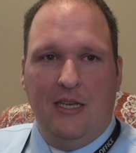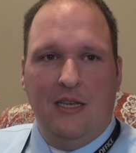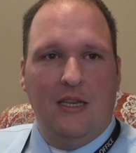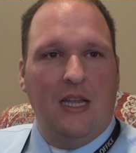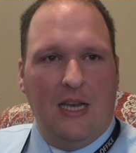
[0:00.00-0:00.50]

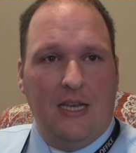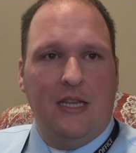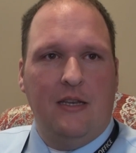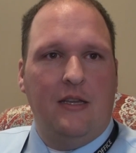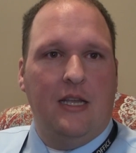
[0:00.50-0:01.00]
and I
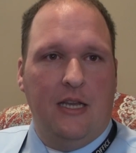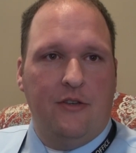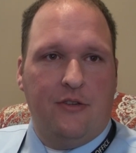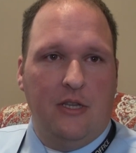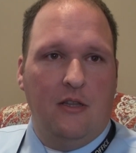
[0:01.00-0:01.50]
did get
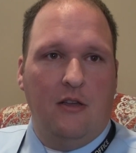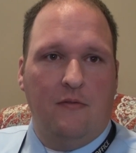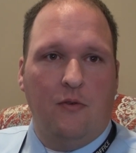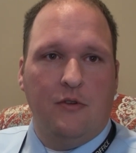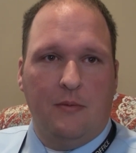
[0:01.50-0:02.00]
interested in law
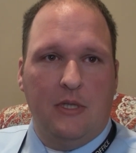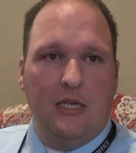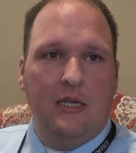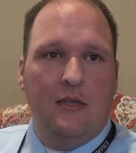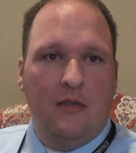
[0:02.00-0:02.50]
enforcement
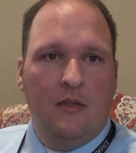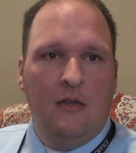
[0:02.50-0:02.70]
then.